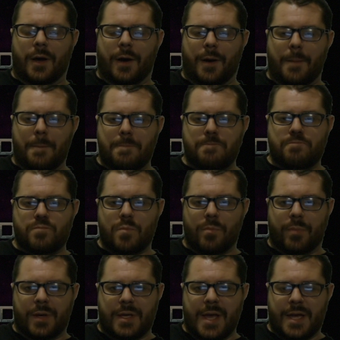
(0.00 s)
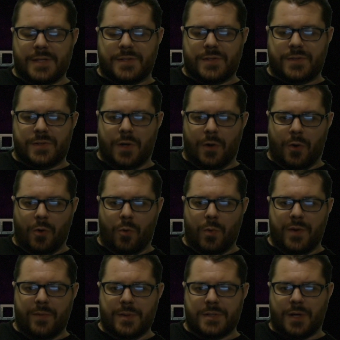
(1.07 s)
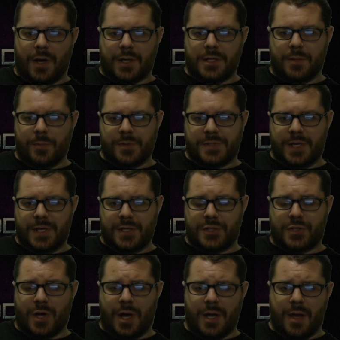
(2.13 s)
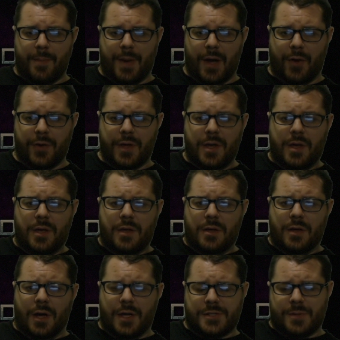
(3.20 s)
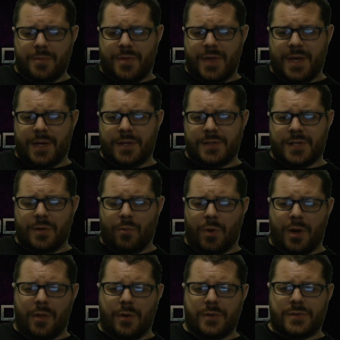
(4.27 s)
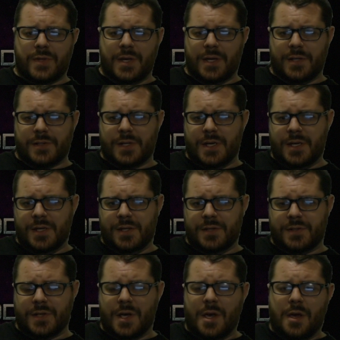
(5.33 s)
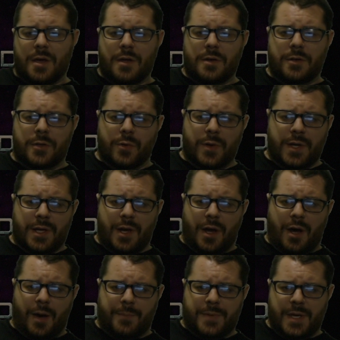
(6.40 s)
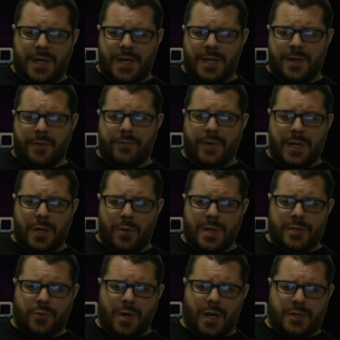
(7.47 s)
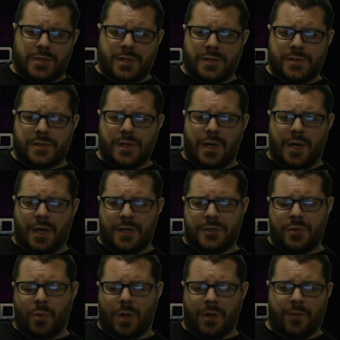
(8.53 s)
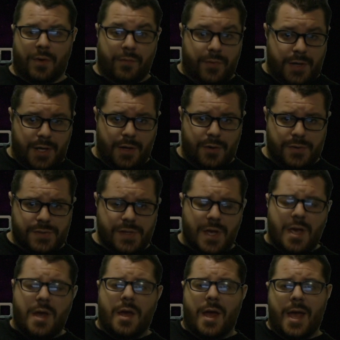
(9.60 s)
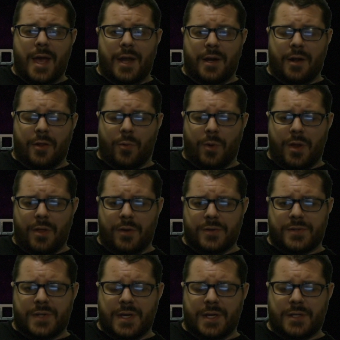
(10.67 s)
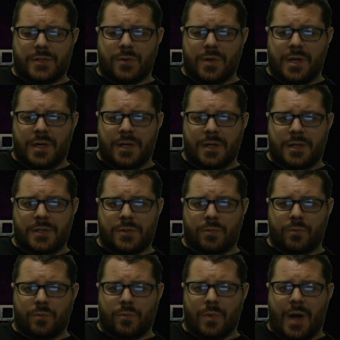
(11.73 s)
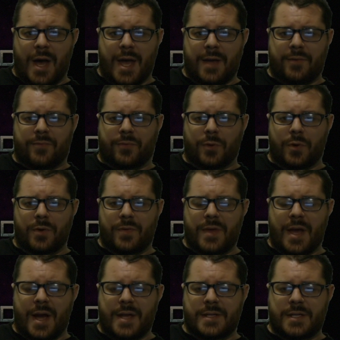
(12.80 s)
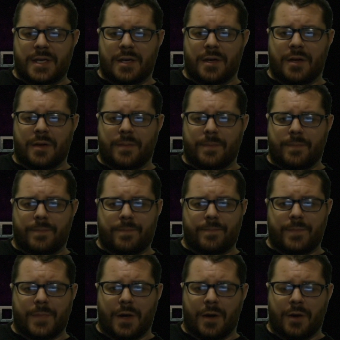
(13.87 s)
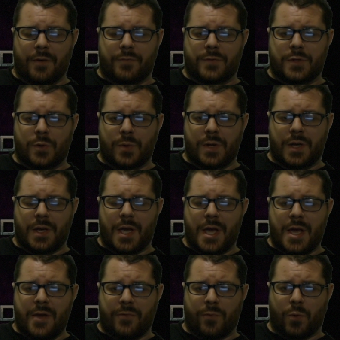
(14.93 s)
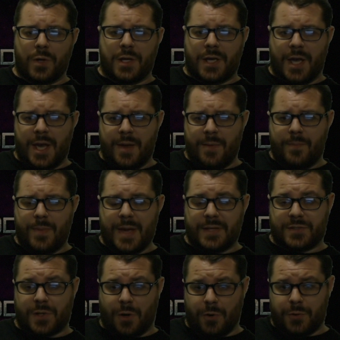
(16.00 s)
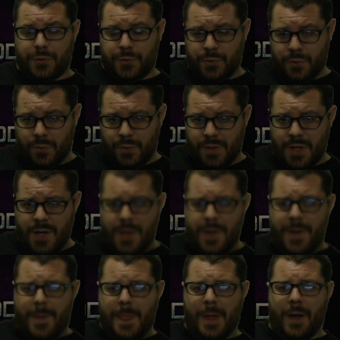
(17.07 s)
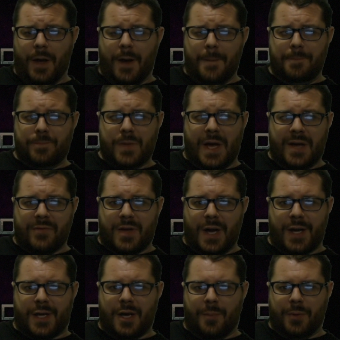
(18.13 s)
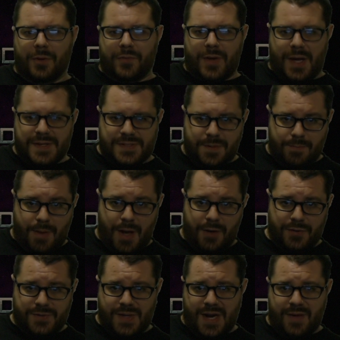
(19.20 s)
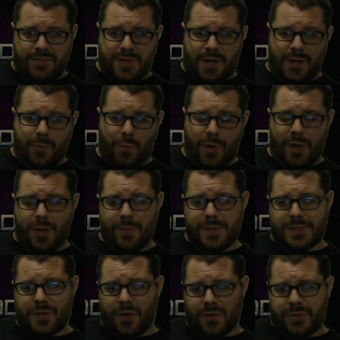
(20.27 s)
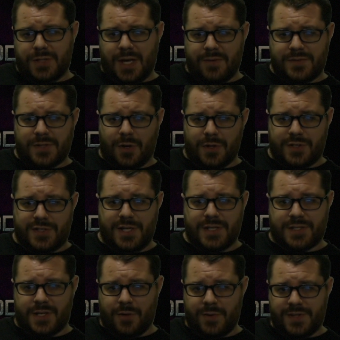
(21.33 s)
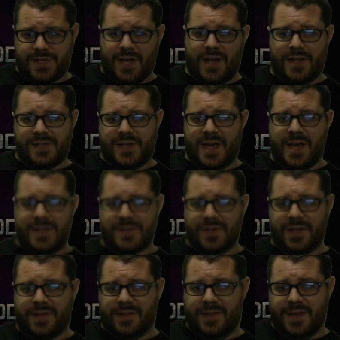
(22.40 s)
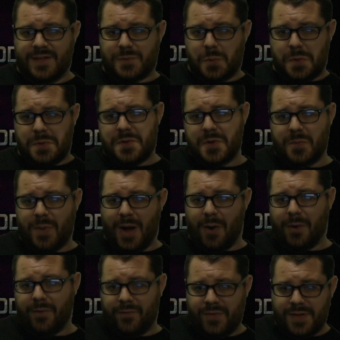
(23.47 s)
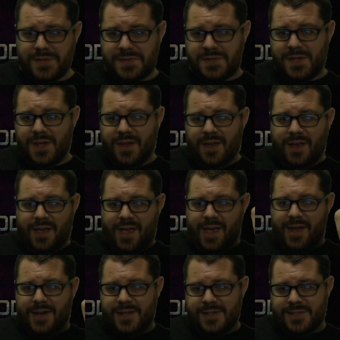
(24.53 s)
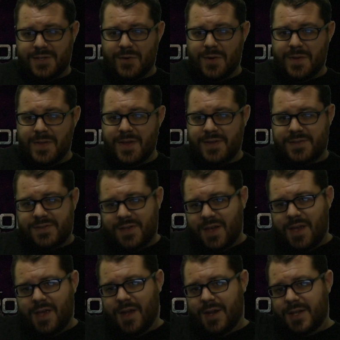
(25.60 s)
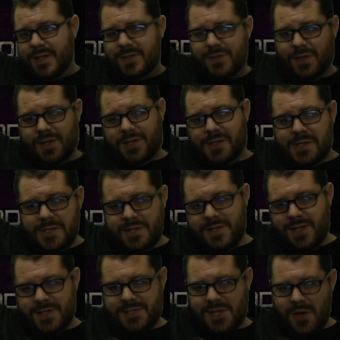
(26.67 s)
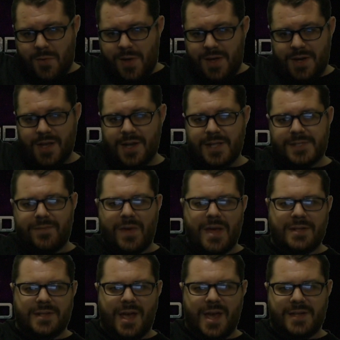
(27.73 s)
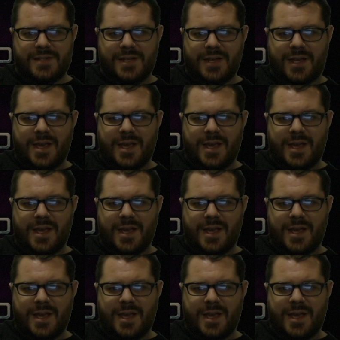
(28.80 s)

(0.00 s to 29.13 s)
But yes, so we've been talking to Mercedes Schott about some things, and one of those things is doing updated video introductions to all of our videos. And another one of those things is I floated the idea of doing a 40K based cartoon. I've got a couple of custom models that I've done. One of them is called Dev Sarge Disco. He's got his hands like this with 2 power fists. And he's doing this, and he's like discoing, and it's fantastic.